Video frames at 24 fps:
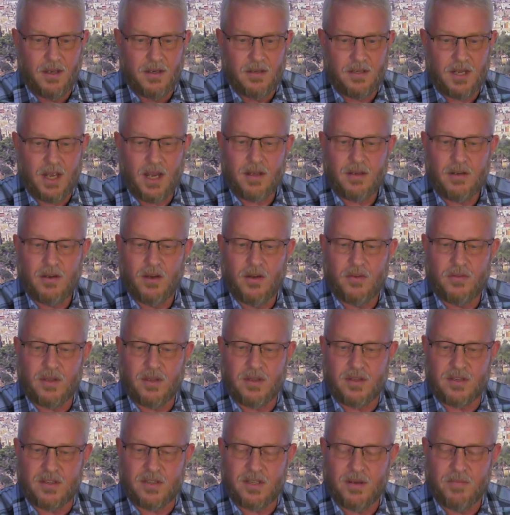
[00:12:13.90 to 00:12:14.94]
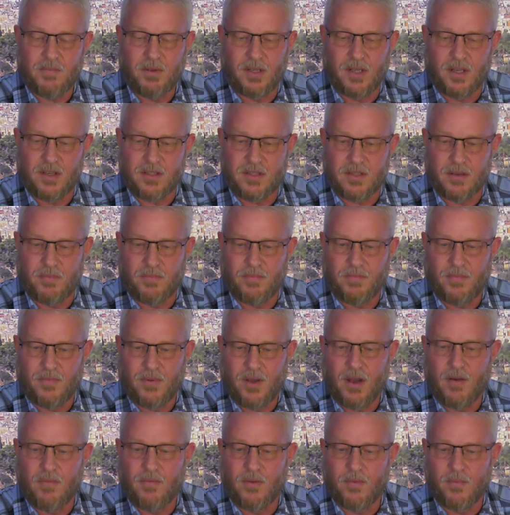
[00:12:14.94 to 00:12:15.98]
Take note that the symbolism
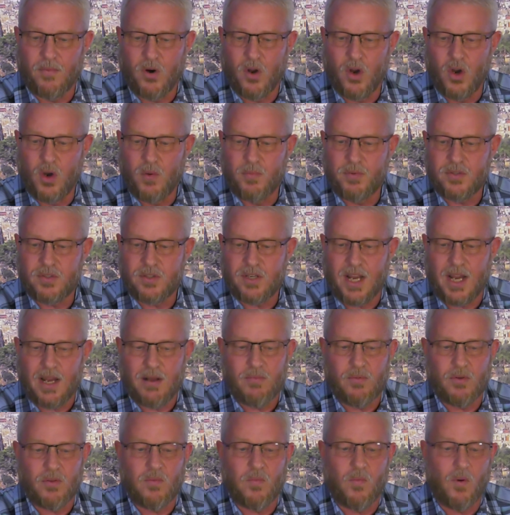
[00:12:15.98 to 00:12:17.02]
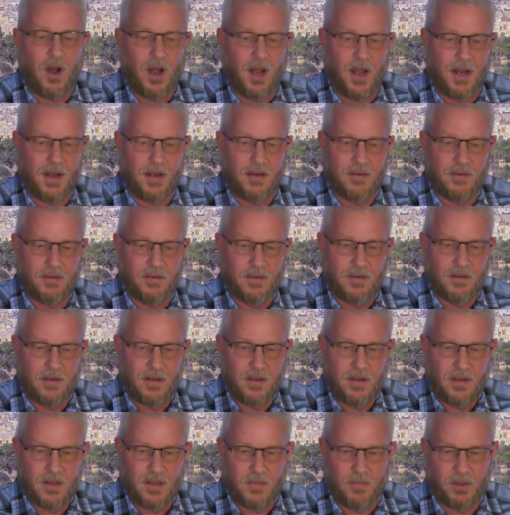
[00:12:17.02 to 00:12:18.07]
of the robe stained with wine,
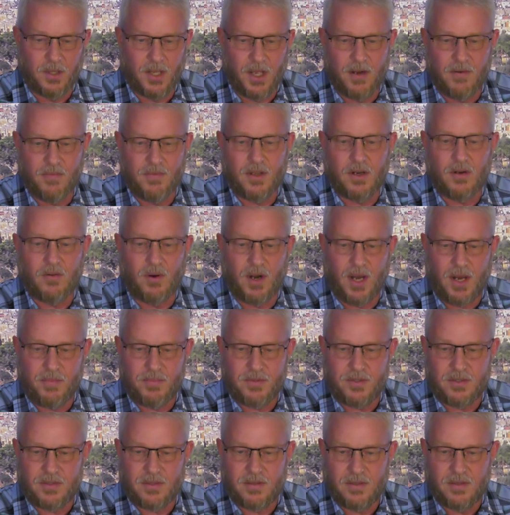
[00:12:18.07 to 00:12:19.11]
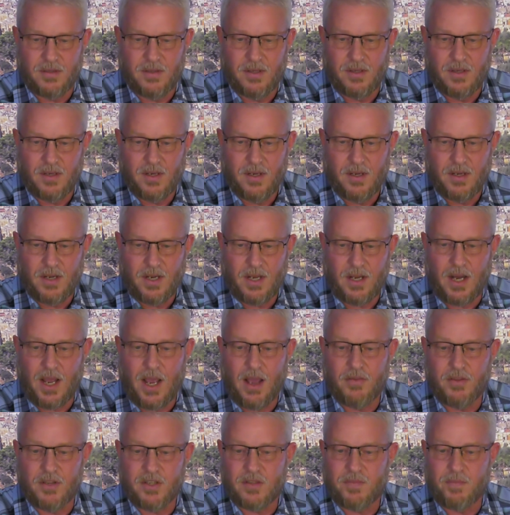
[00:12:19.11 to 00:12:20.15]
the blood of the grapes, and
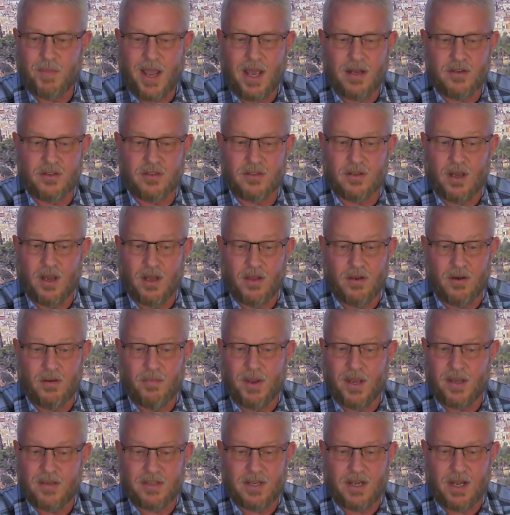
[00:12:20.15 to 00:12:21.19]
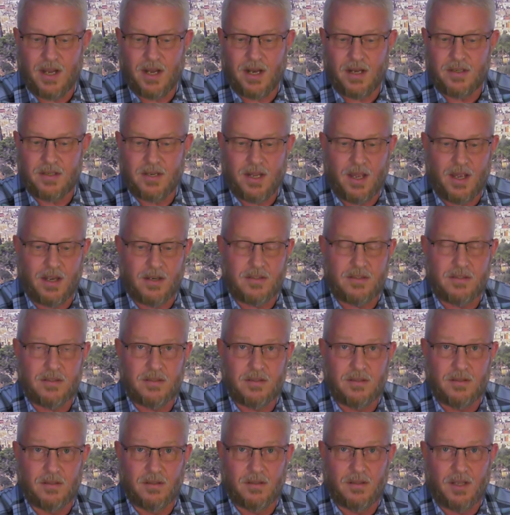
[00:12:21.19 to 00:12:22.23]
how this matches other messianic
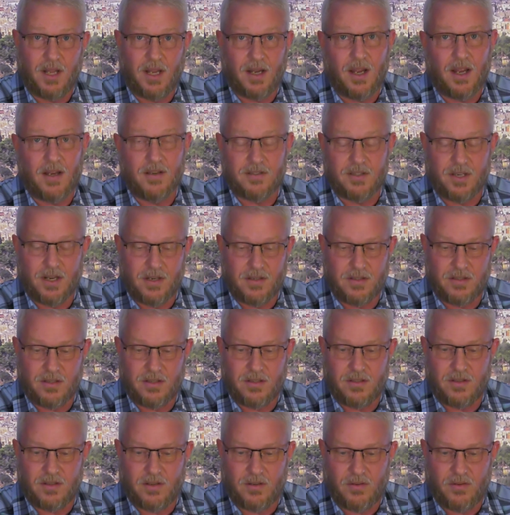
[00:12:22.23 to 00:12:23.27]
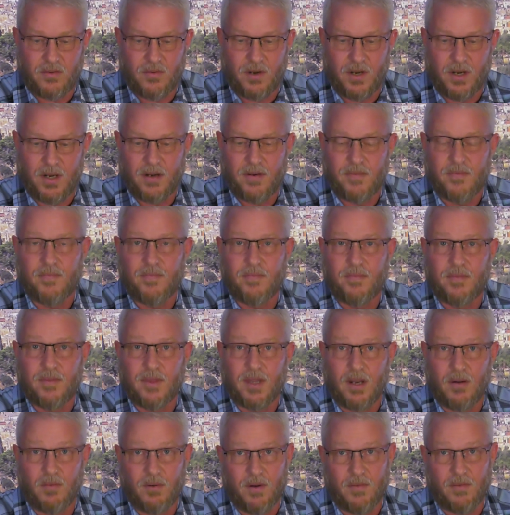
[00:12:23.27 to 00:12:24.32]
texts like Isaiah 63
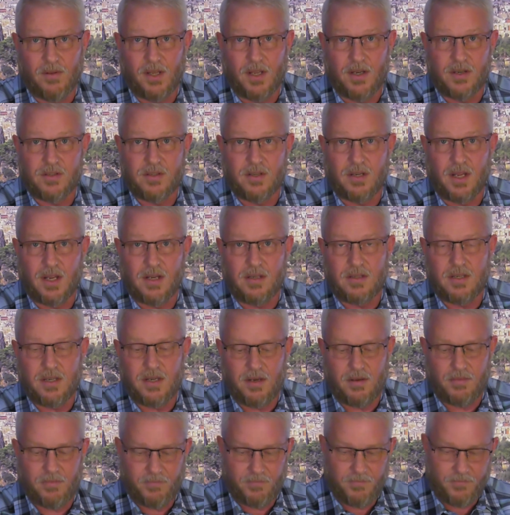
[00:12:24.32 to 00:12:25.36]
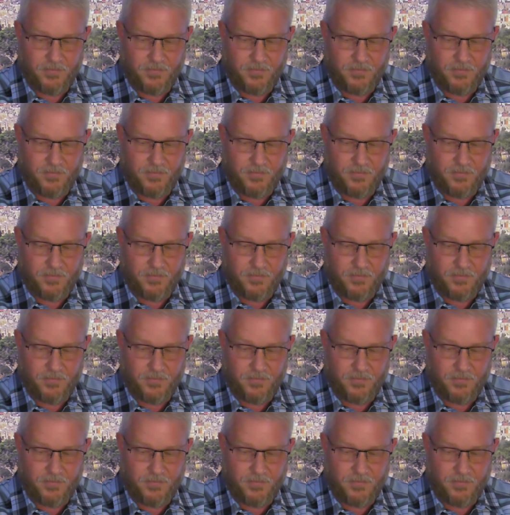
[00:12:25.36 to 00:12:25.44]
and Revelation 19.